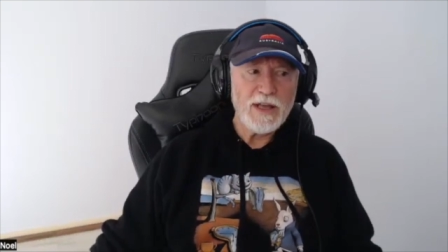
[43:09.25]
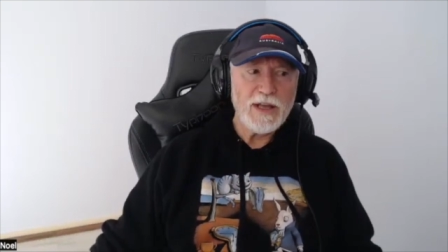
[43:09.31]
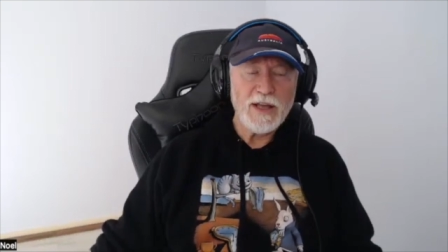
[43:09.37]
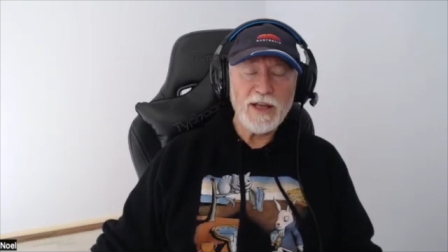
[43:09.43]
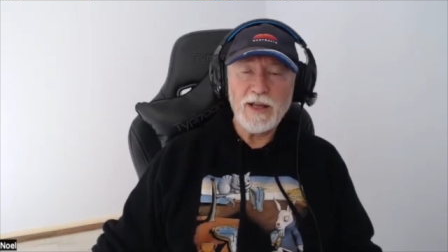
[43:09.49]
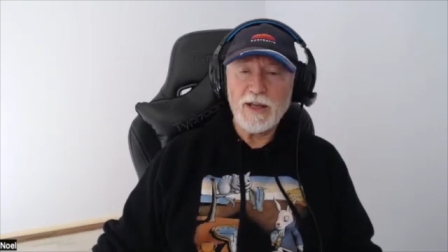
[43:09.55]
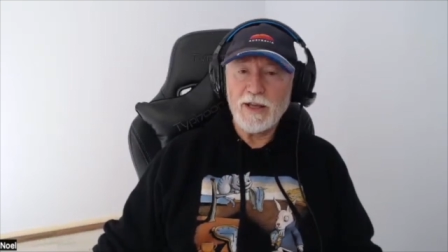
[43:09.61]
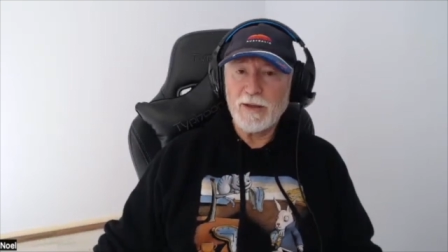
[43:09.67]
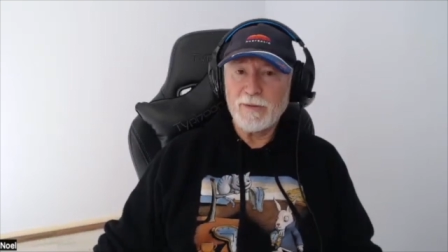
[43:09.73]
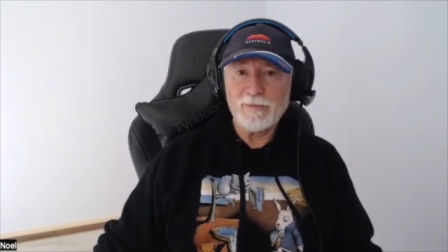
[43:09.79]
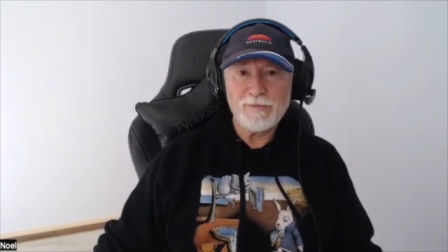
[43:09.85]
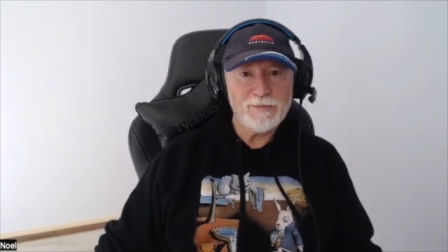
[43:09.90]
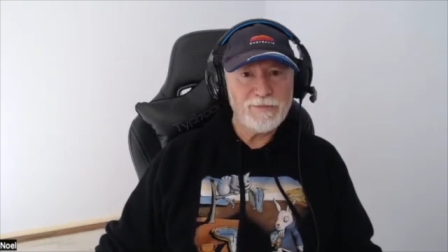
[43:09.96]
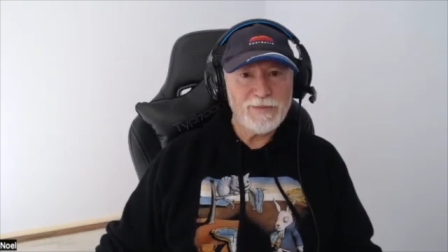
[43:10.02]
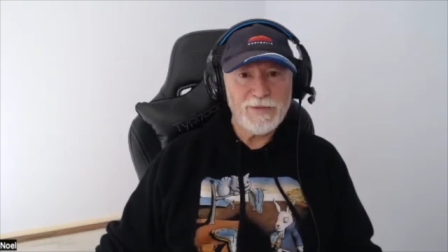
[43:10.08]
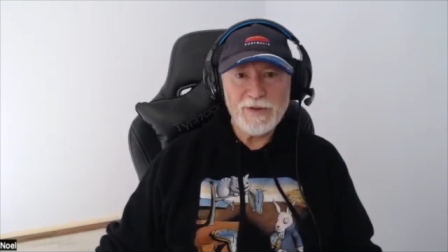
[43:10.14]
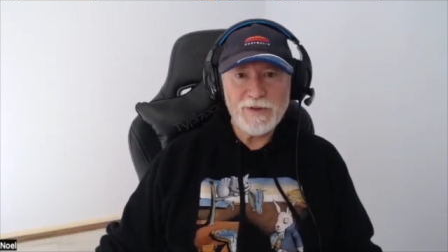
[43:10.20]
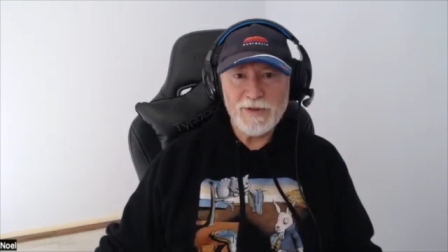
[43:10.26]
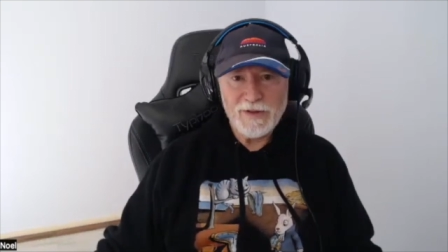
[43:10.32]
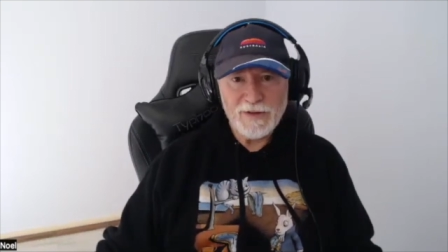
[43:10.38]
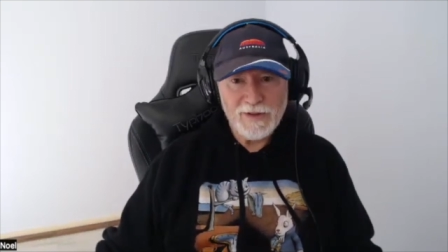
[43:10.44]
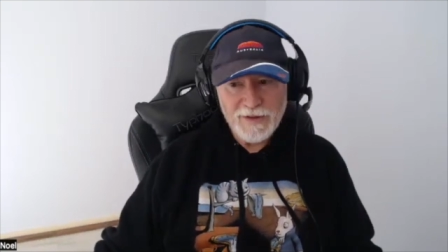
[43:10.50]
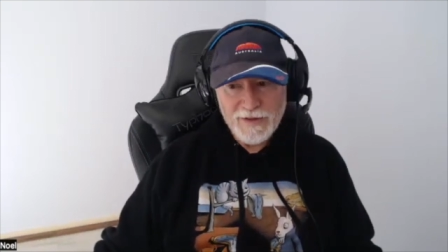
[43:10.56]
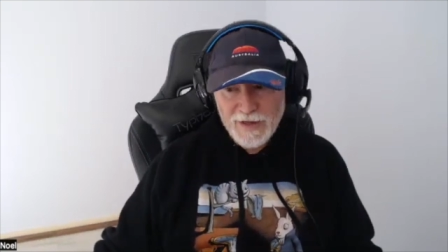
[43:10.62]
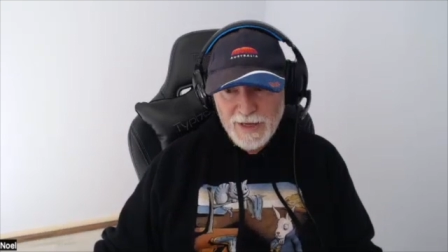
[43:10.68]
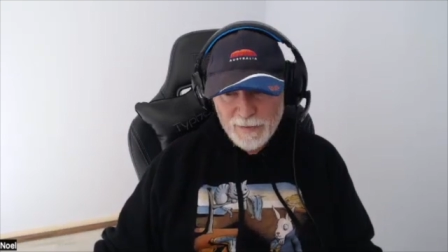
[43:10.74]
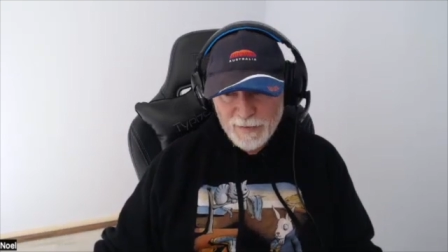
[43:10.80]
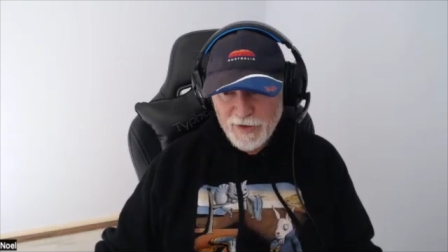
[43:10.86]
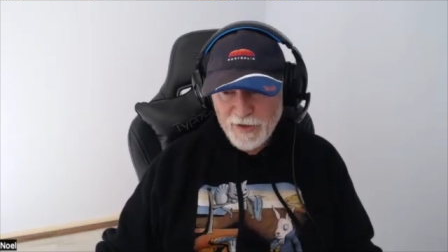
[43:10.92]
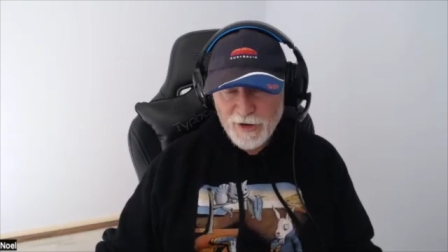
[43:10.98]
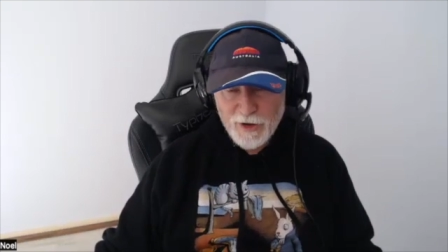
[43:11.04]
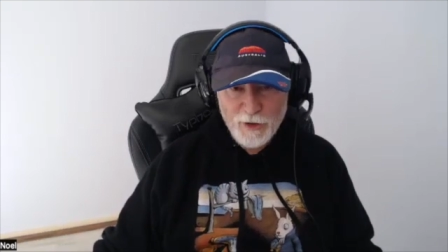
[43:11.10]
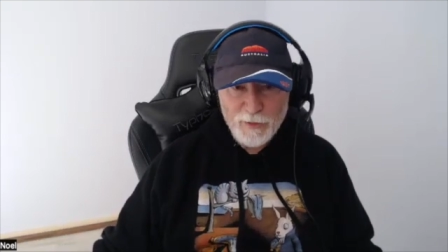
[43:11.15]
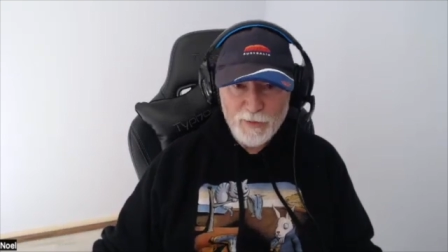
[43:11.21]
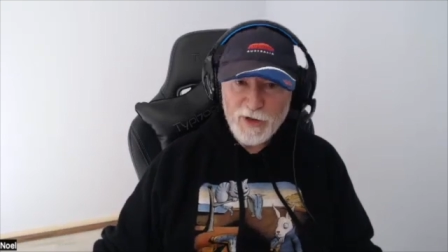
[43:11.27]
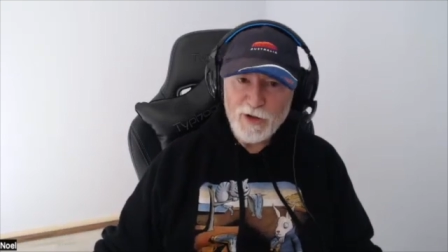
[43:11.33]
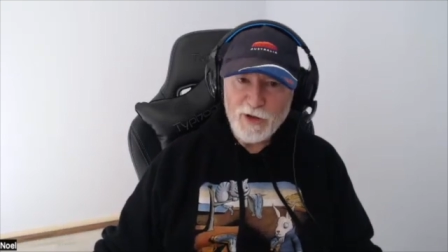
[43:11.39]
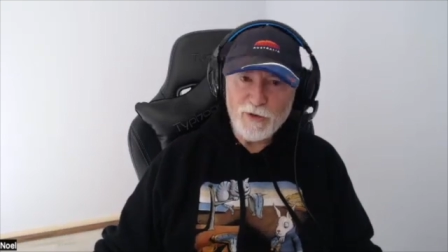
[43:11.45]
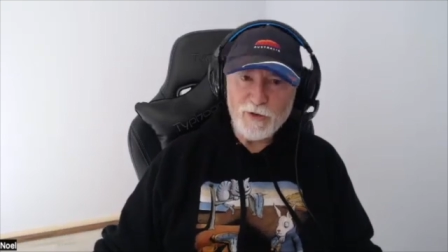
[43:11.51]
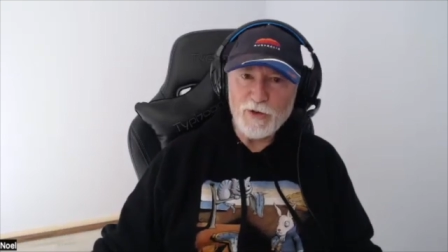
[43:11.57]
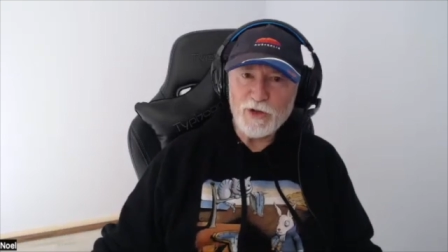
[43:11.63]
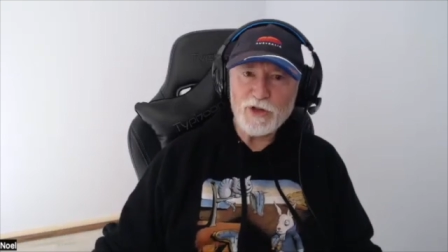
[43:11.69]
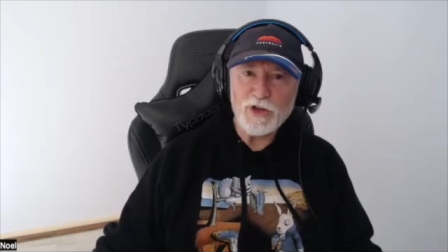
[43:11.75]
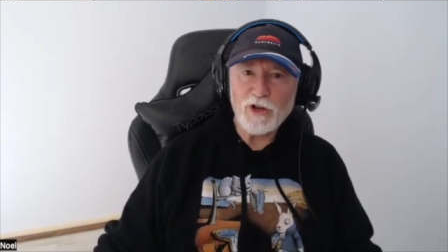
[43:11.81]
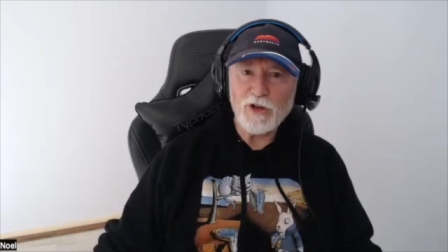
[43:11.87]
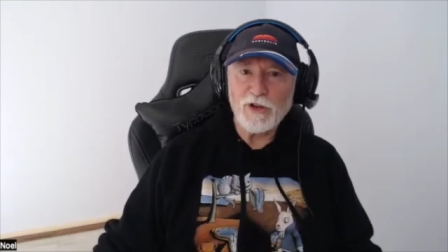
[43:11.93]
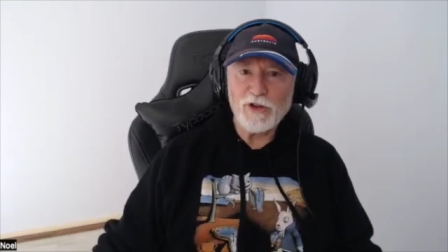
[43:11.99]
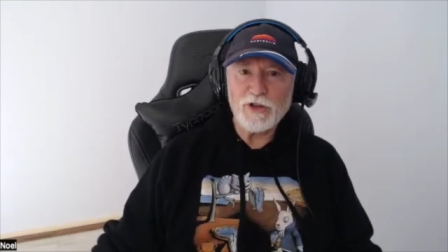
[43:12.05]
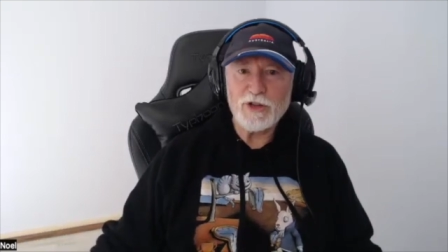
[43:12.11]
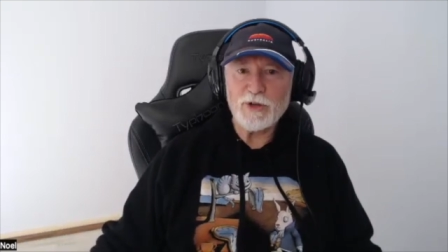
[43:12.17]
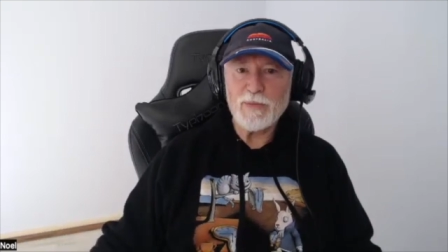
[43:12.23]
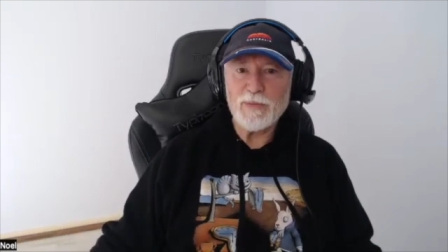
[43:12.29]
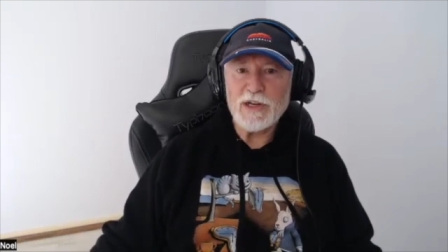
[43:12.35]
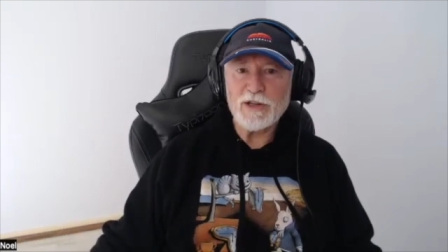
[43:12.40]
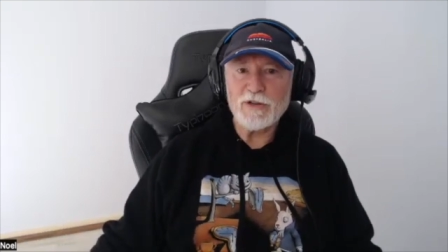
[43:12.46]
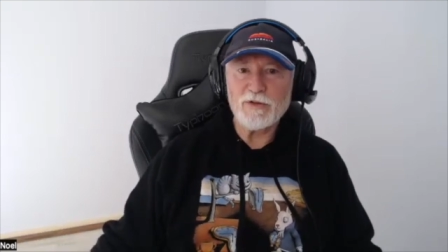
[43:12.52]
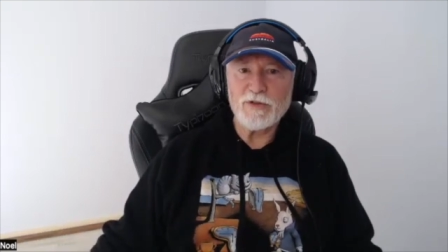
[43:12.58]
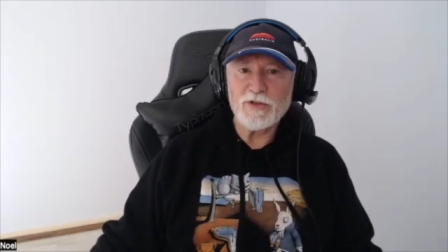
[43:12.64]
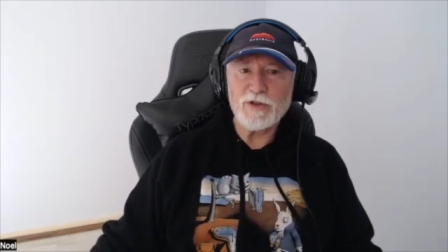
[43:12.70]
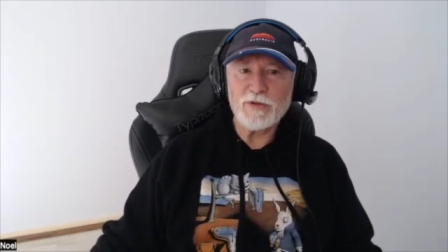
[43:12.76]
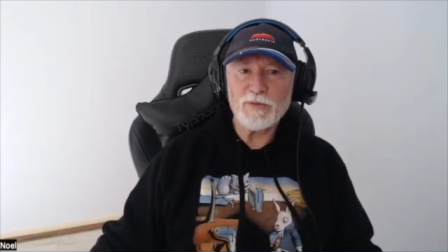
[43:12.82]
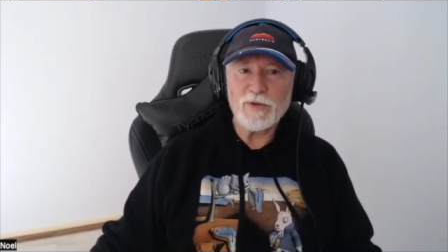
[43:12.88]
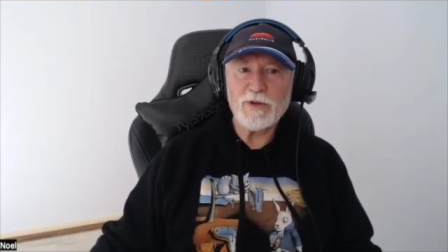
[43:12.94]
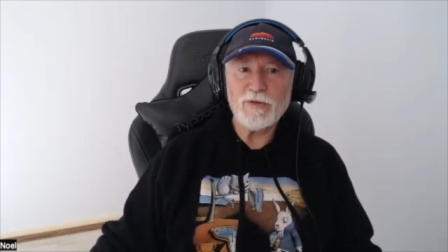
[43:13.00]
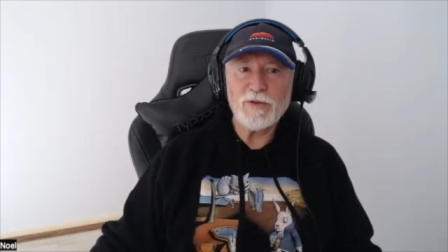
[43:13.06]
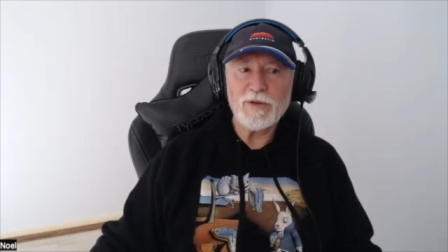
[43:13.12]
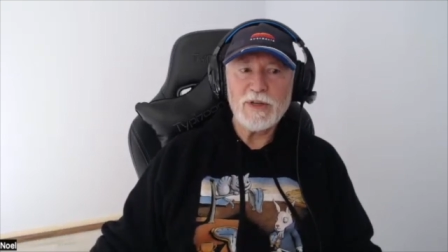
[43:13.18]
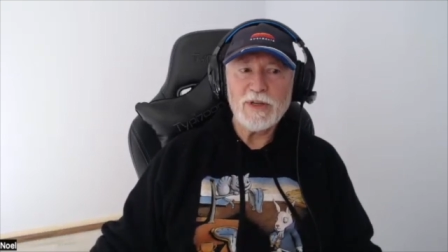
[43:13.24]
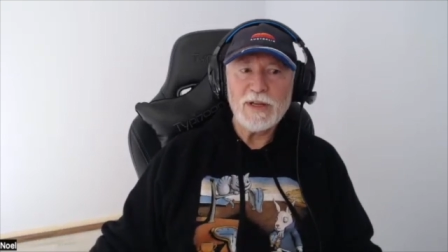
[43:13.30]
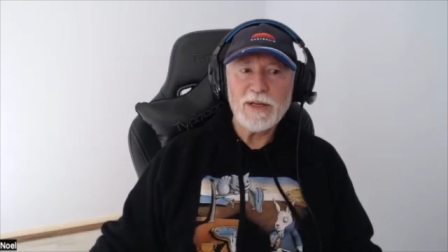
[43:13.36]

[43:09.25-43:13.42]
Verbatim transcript: Uh, hypnotherapy or psychology mentors as well.